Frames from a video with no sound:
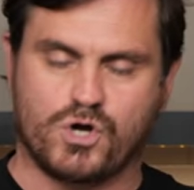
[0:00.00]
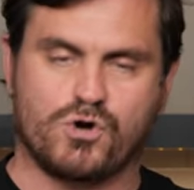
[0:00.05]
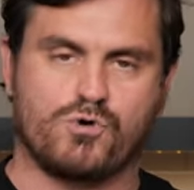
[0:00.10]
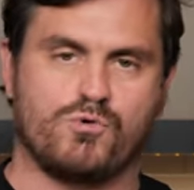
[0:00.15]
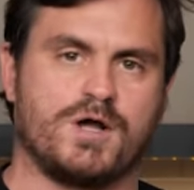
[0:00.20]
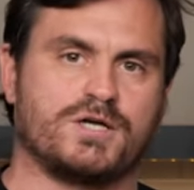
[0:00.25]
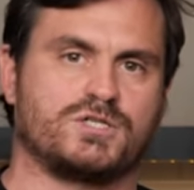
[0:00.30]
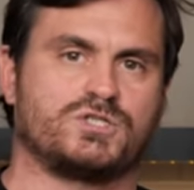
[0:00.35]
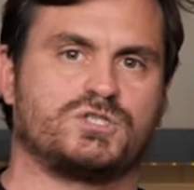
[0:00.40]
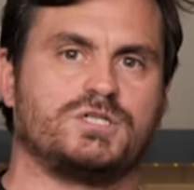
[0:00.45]
the
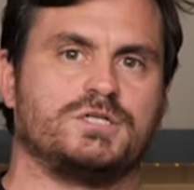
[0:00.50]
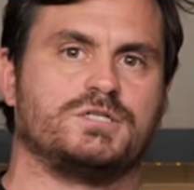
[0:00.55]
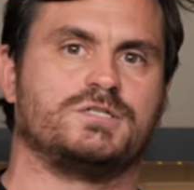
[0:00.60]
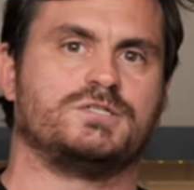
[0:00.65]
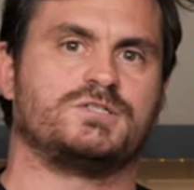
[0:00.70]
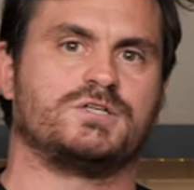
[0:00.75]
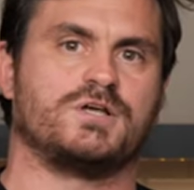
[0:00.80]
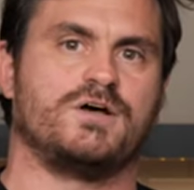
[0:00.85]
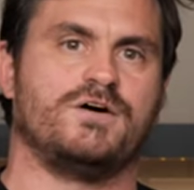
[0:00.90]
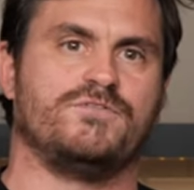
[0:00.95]

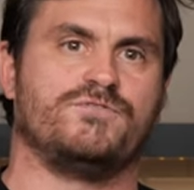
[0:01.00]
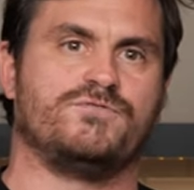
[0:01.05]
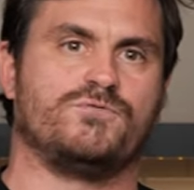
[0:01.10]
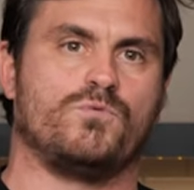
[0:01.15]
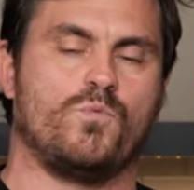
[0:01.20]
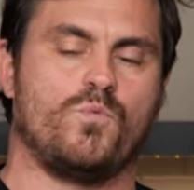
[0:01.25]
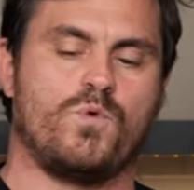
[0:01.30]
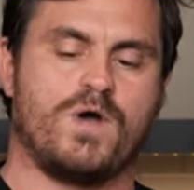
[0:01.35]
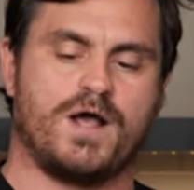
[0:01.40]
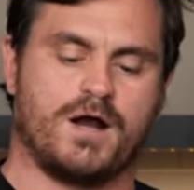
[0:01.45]
questions of
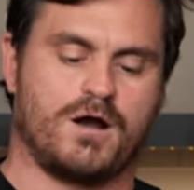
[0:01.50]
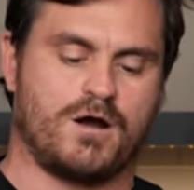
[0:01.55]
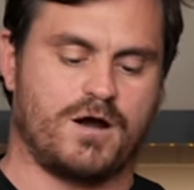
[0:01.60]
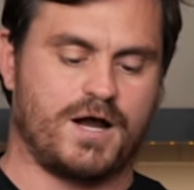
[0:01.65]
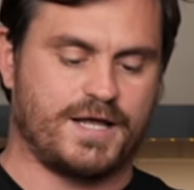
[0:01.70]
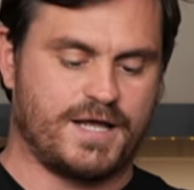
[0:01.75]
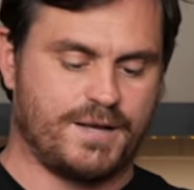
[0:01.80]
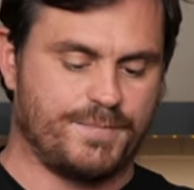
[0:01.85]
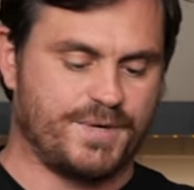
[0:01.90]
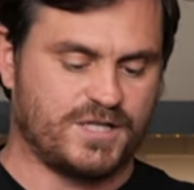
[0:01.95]
where
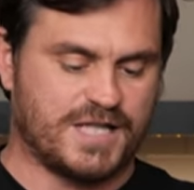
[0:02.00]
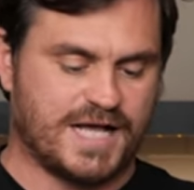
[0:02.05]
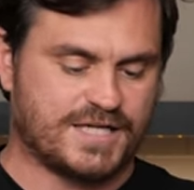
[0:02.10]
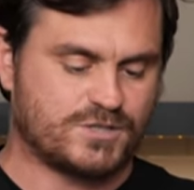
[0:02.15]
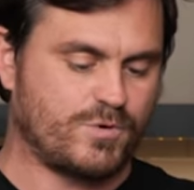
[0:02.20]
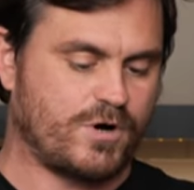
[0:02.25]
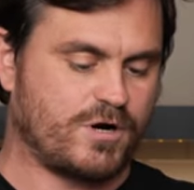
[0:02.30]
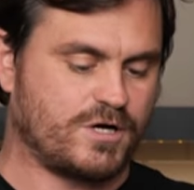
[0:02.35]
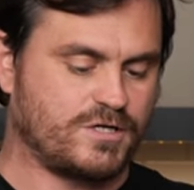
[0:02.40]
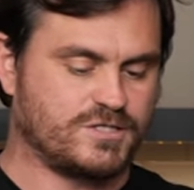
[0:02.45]
I get my
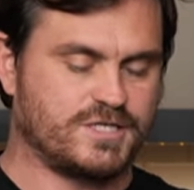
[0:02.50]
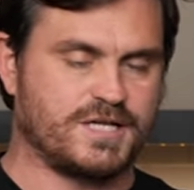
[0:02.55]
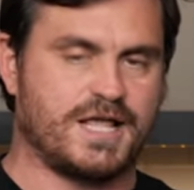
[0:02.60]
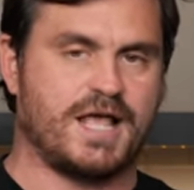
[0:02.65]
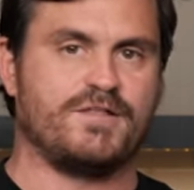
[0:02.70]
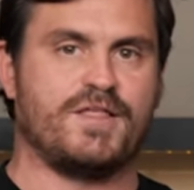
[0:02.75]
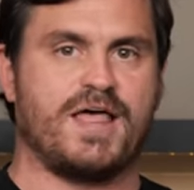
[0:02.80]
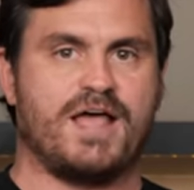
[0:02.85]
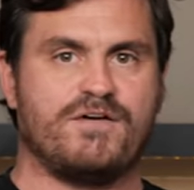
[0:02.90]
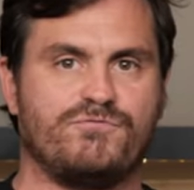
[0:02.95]
glassware, because
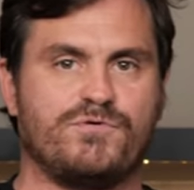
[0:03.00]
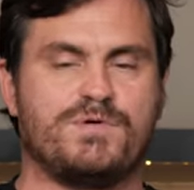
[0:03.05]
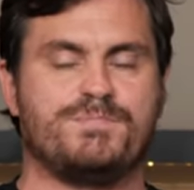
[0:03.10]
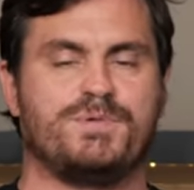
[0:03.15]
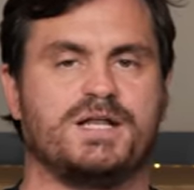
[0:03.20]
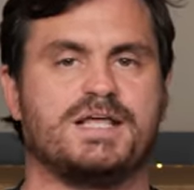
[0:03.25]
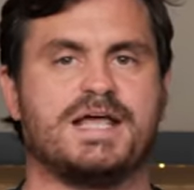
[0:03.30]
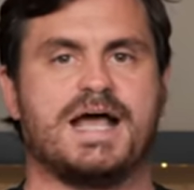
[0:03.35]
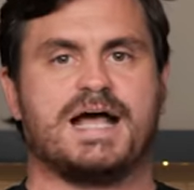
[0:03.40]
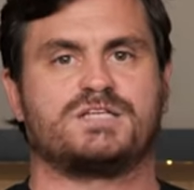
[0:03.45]

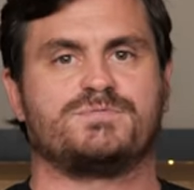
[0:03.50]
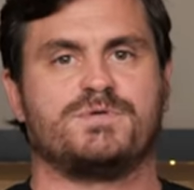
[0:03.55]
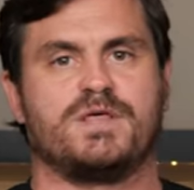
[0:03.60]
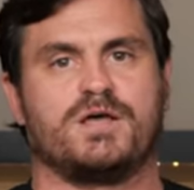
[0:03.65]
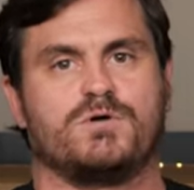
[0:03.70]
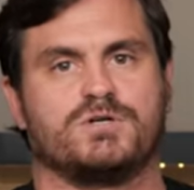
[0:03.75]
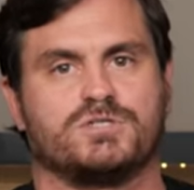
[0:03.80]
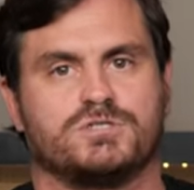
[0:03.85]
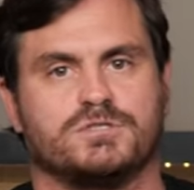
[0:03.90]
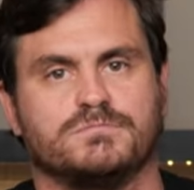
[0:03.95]
everybody asked me
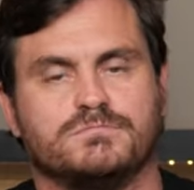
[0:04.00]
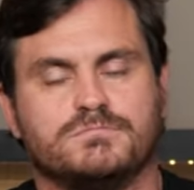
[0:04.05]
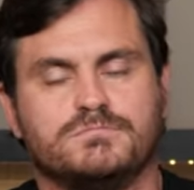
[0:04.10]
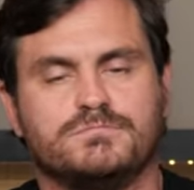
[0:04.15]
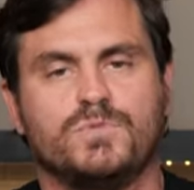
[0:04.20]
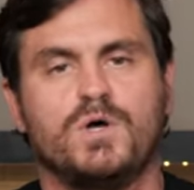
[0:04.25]
that question.